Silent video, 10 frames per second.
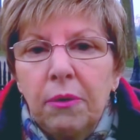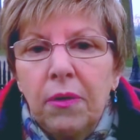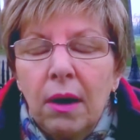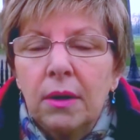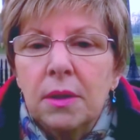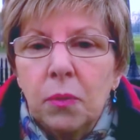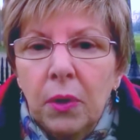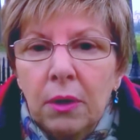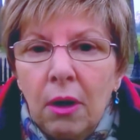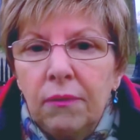couple of
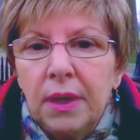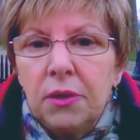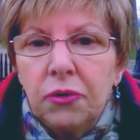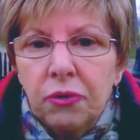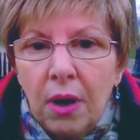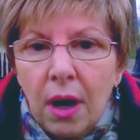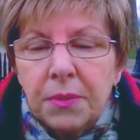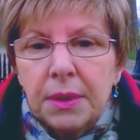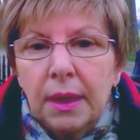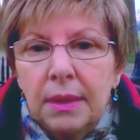hours, when all of these
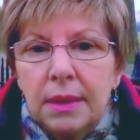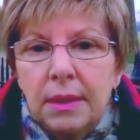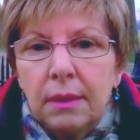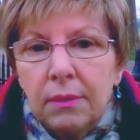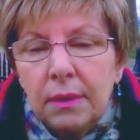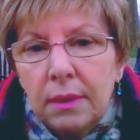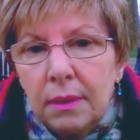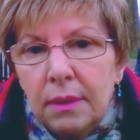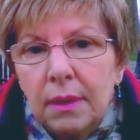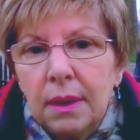drops
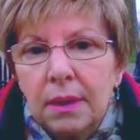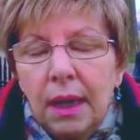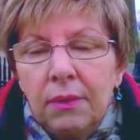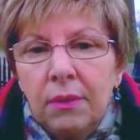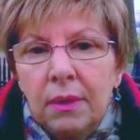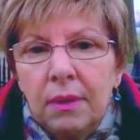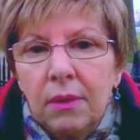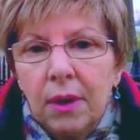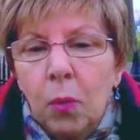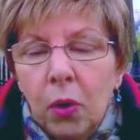had done
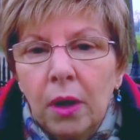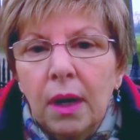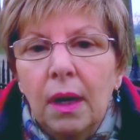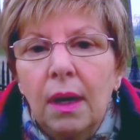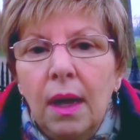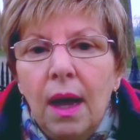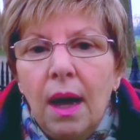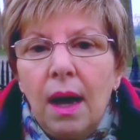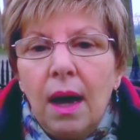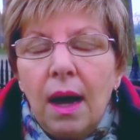their work,
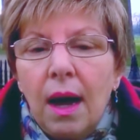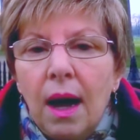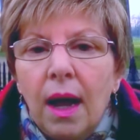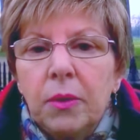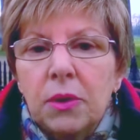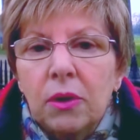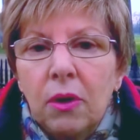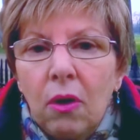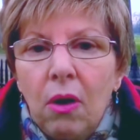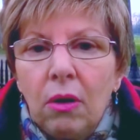I was
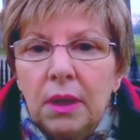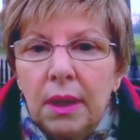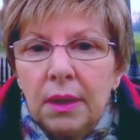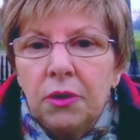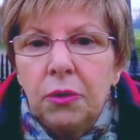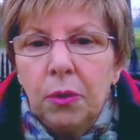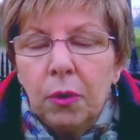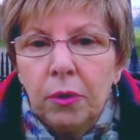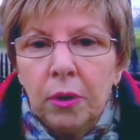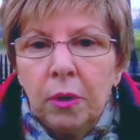called into
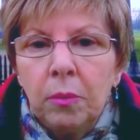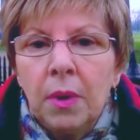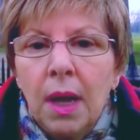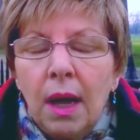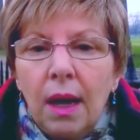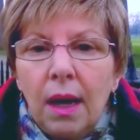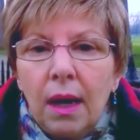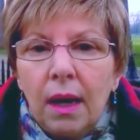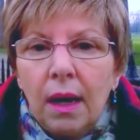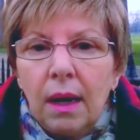a room
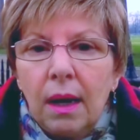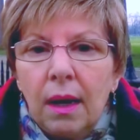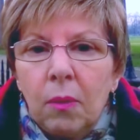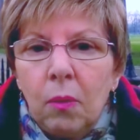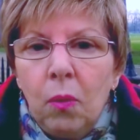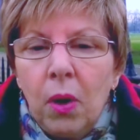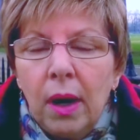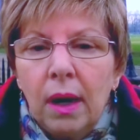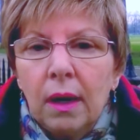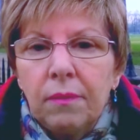
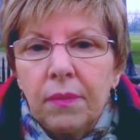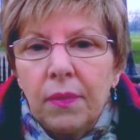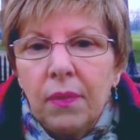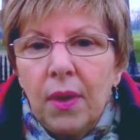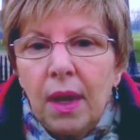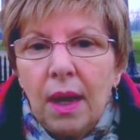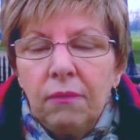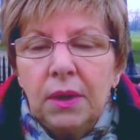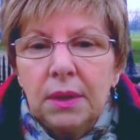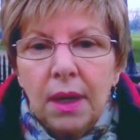where they
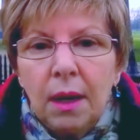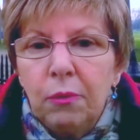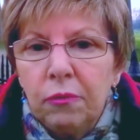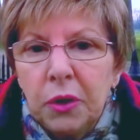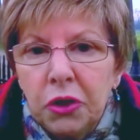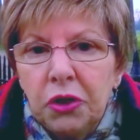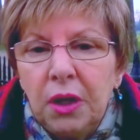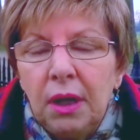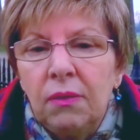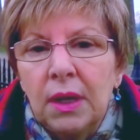have the type of
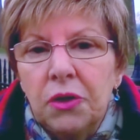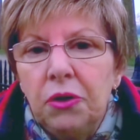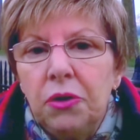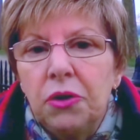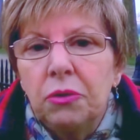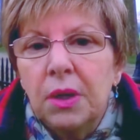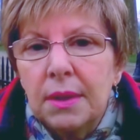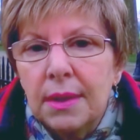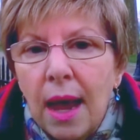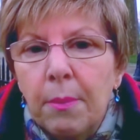machine that's used to
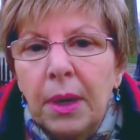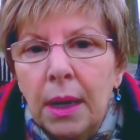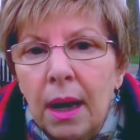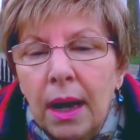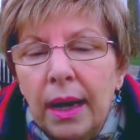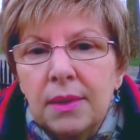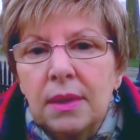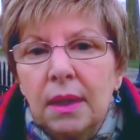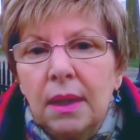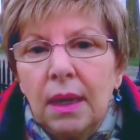examine
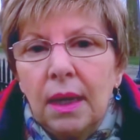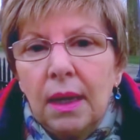eyes.